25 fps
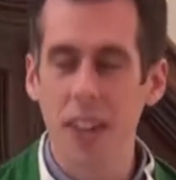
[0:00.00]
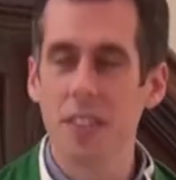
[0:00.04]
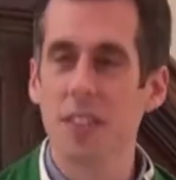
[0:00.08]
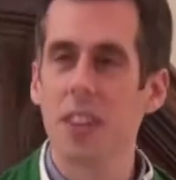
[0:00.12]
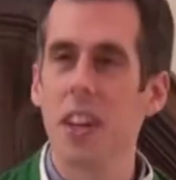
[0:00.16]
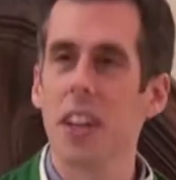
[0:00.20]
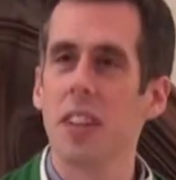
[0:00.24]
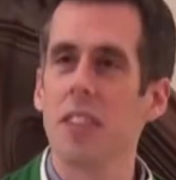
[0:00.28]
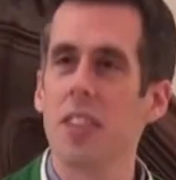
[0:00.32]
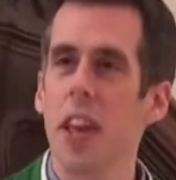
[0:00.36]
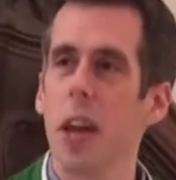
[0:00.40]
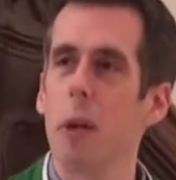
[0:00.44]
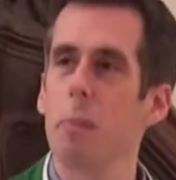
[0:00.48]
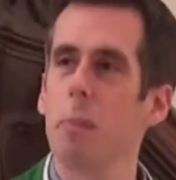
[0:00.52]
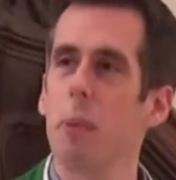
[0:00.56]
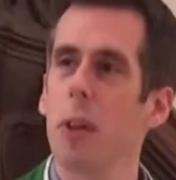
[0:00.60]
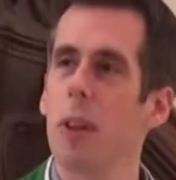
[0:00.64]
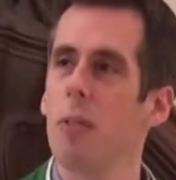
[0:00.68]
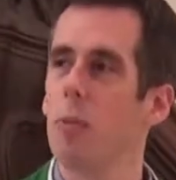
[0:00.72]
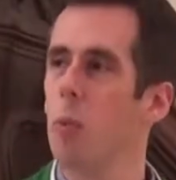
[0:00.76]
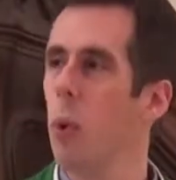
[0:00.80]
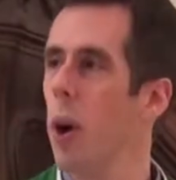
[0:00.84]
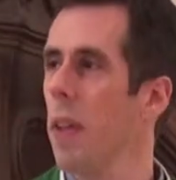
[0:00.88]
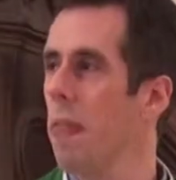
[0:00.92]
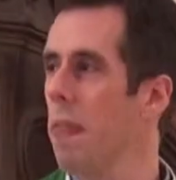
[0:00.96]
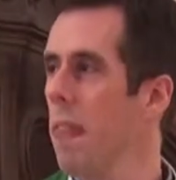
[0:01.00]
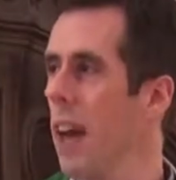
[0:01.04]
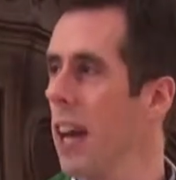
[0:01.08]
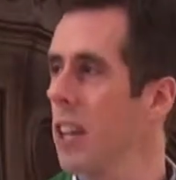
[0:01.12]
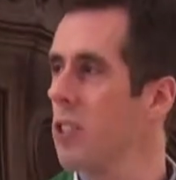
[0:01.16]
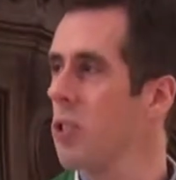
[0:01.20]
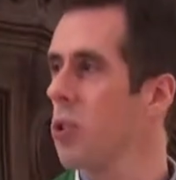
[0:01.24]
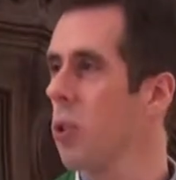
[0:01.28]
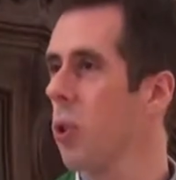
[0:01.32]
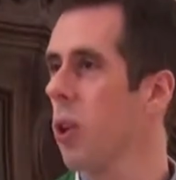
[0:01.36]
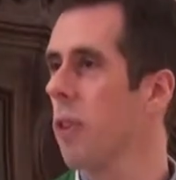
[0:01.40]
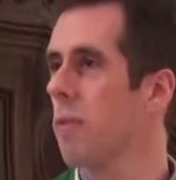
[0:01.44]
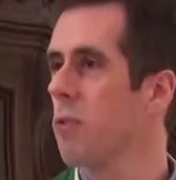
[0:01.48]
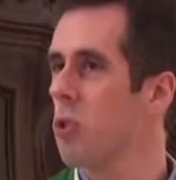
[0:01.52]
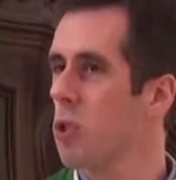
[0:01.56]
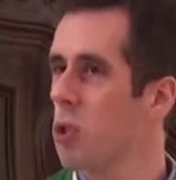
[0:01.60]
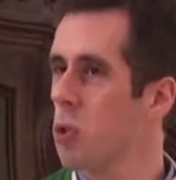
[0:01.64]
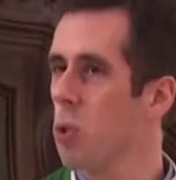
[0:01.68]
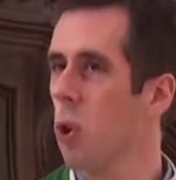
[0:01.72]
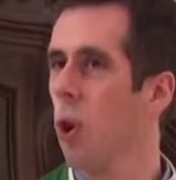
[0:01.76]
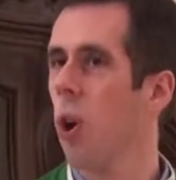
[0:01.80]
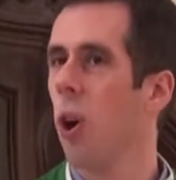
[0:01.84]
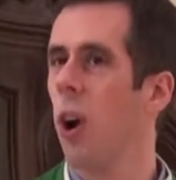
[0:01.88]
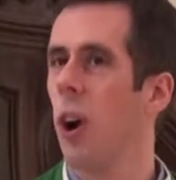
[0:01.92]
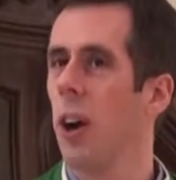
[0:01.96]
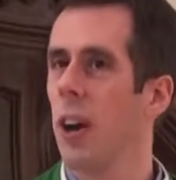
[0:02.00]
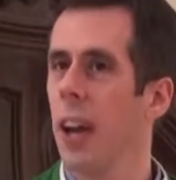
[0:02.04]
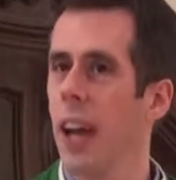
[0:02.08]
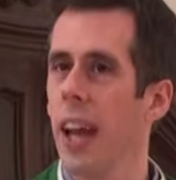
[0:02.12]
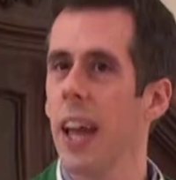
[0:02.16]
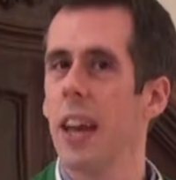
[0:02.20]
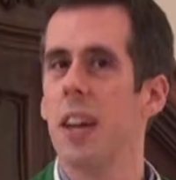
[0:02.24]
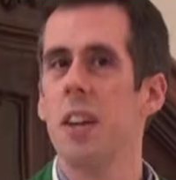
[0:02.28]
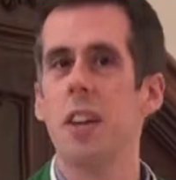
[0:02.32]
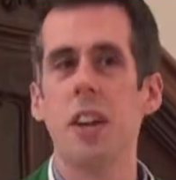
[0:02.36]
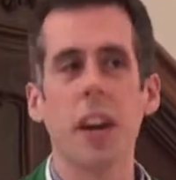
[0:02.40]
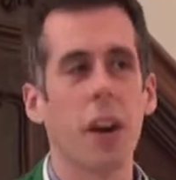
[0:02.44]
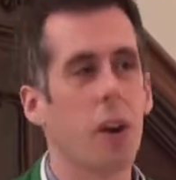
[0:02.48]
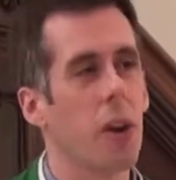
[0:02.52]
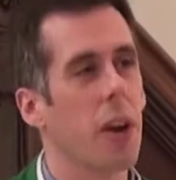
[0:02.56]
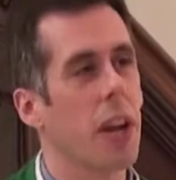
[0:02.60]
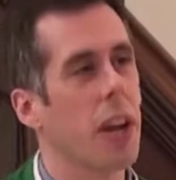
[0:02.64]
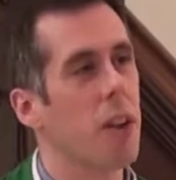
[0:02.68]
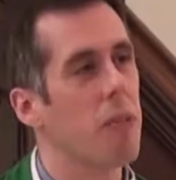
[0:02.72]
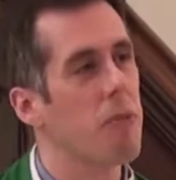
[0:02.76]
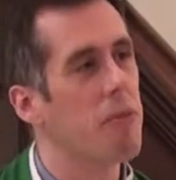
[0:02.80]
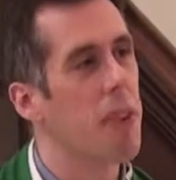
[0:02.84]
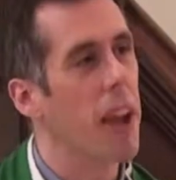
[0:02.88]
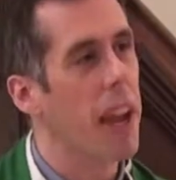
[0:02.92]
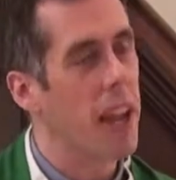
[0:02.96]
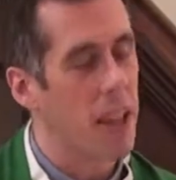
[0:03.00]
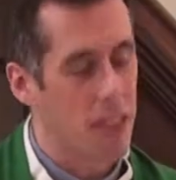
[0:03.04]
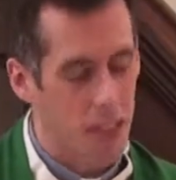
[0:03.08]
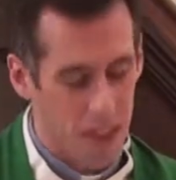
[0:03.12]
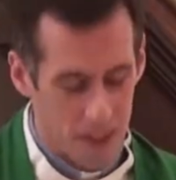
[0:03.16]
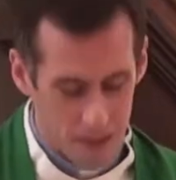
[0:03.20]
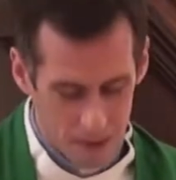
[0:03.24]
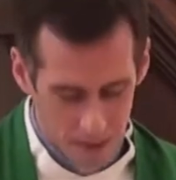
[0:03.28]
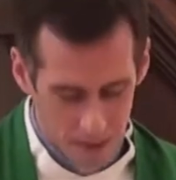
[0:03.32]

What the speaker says: as an example of what that sort of strong and daring faith